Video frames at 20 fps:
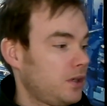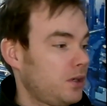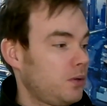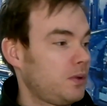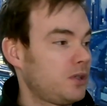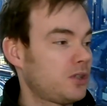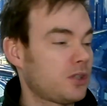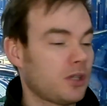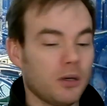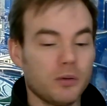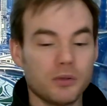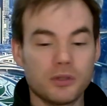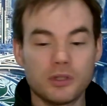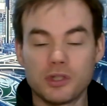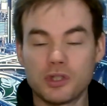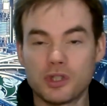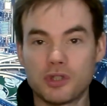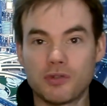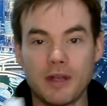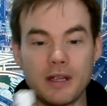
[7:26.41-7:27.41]
which goes
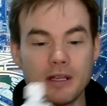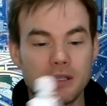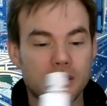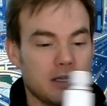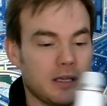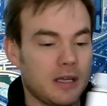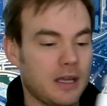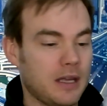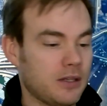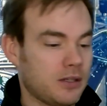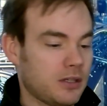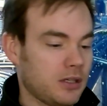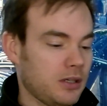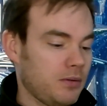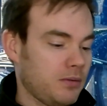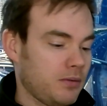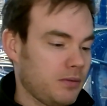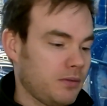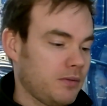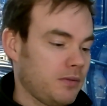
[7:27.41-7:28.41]
straight
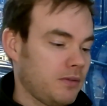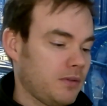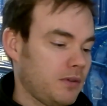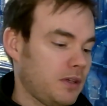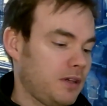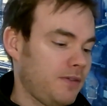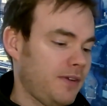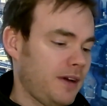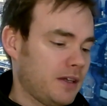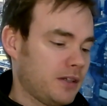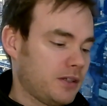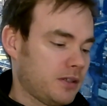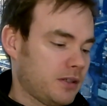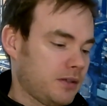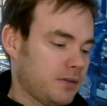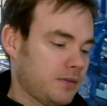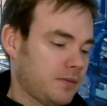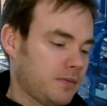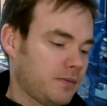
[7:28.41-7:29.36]
into the device.